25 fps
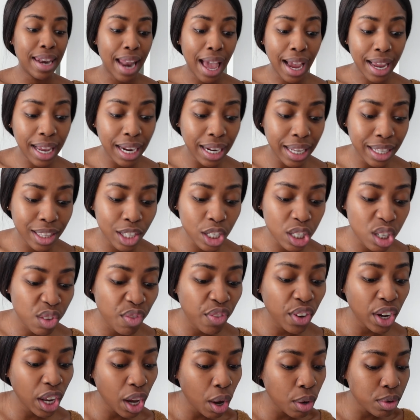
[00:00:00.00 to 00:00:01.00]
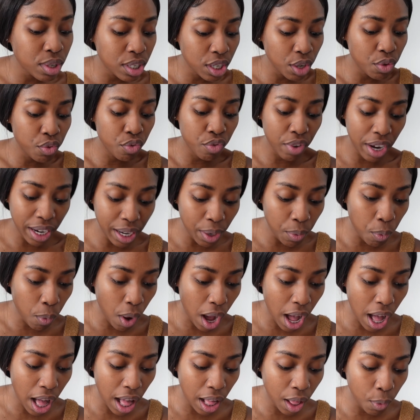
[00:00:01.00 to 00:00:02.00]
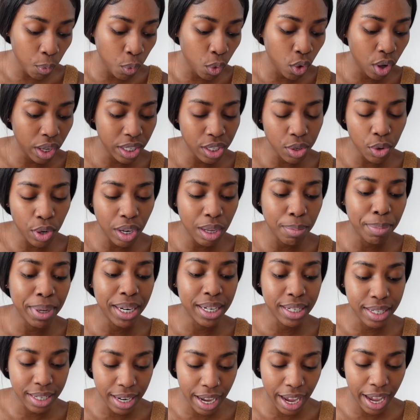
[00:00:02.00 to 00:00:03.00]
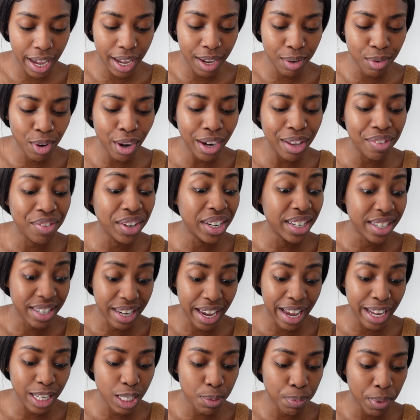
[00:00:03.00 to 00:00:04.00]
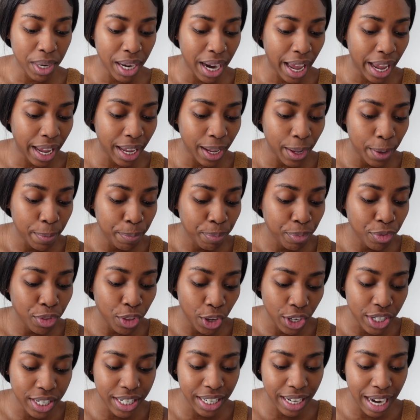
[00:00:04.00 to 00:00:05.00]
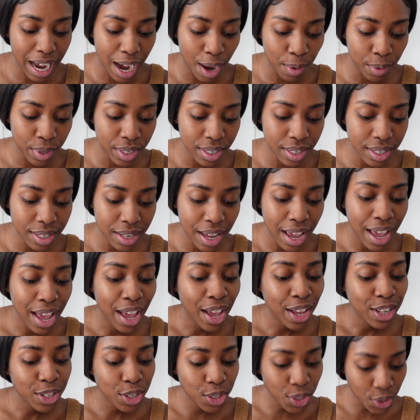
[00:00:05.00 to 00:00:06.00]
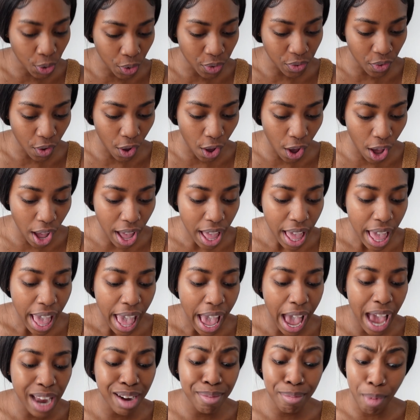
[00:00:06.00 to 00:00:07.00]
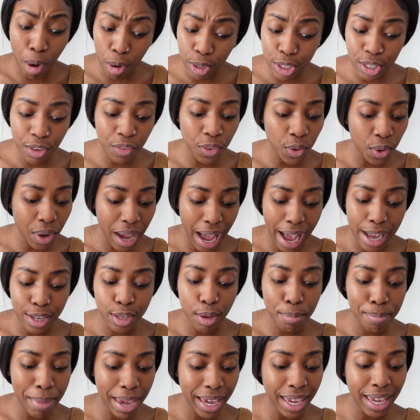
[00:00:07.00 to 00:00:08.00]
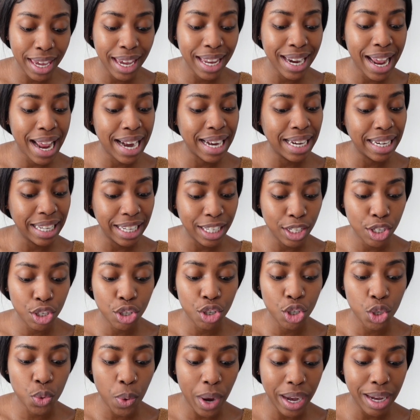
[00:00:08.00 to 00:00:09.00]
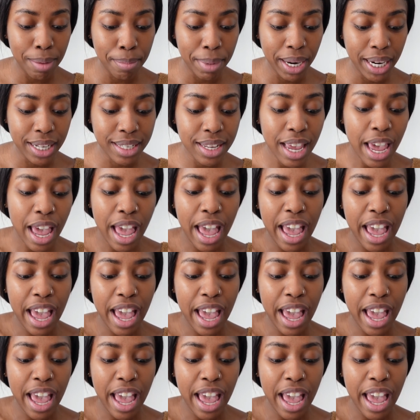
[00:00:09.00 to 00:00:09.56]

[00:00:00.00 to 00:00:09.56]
Luckily, this video did really well. Well, it's only been a day, not even a day. It's been like 13 hours so far. And most of you guys are making it at least to 20 minutes.